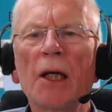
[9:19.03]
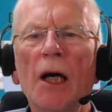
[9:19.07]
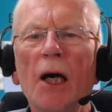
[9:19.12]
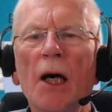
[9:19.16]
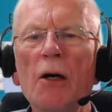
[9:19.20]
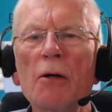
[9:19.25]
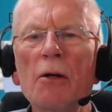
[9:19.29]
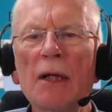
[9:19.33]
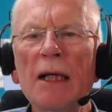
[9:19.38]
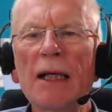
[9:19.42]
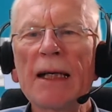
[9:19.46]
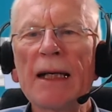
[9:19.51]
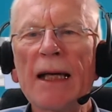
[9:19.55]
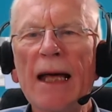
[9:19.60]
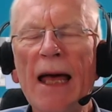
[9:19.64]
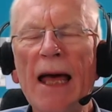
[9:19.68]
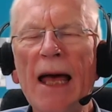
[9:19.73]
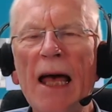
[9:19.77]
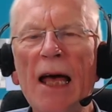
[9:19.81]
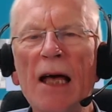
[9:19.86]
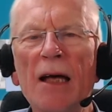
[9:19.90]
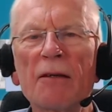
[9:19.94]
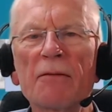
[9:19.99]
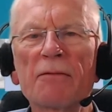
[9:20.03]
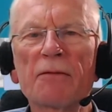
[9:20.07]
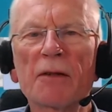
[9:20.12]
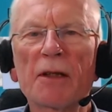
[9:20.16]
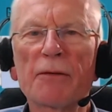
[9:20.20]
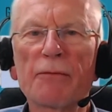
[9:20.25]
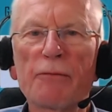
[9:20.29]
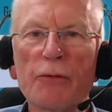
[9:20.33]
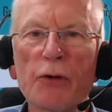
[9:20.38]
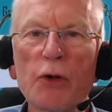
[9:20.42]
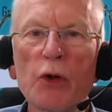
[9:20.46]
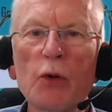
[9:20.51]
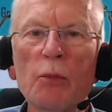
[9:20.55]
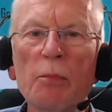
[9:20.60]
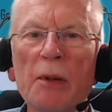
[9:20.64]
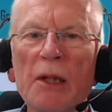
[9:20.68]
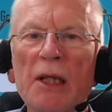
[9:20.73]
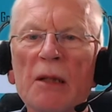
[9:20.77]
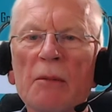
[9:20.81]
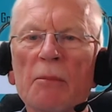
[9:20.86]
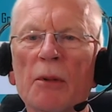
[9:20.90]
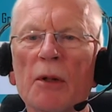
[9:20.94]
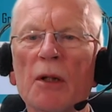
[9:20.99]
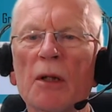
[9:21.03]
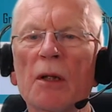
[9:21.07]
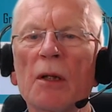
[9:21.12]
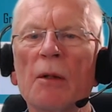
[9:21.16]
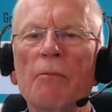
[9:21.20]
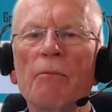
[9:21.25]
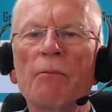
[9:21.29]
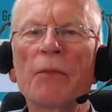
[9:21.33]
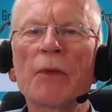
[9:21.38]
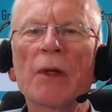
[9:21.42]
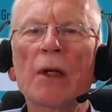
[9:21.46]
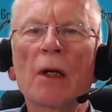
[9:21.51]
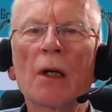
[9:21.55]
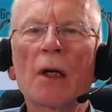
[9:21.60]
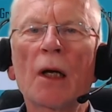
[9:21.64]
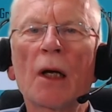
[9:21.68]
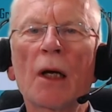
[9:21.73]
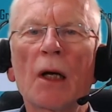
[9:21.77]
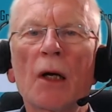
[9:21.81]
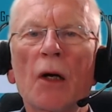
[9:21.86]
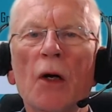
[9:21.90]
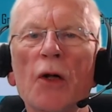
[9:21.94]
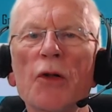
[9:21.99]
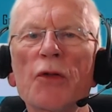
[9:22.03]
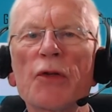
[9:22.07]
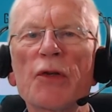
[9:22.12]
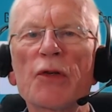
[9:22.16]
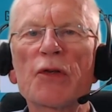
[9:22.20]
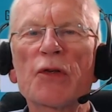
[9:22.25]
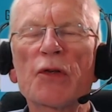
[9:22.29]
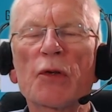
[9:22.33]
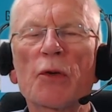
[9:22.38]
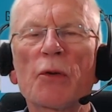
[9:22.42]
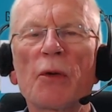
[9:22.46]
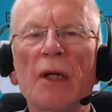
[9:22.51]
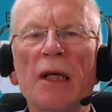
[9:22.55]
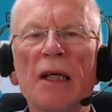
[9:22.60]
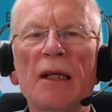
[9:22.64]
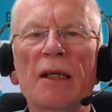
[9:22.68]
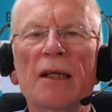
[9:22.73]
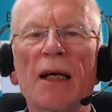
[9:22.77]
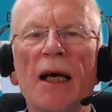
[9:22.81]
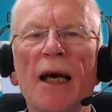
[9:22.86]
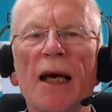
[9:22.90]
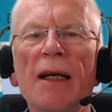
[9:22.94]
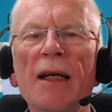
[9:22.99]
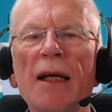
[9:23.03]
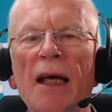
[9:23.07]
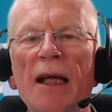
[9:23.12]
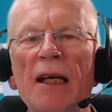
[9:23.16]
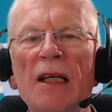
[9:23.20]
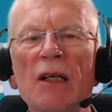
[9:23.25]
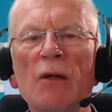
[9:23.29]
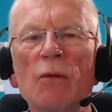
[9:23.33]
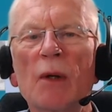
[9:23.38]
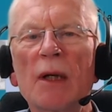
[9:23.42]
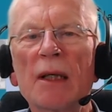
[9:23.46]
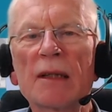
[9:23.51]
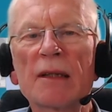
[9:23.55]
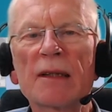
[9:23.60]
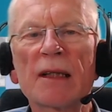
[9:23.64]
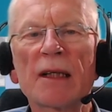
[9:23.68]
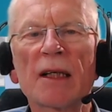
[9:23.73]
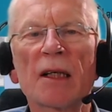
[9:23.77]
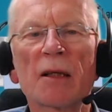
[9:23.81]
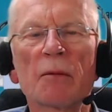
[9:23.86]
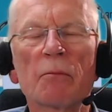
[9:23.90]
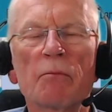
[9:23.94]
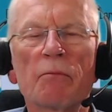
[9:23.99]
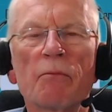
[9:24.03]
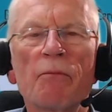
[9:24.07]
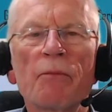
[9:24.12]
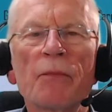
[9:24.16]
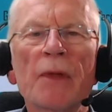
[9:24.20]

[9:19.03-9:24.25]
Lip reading: Only have a few people on the screen at any one time.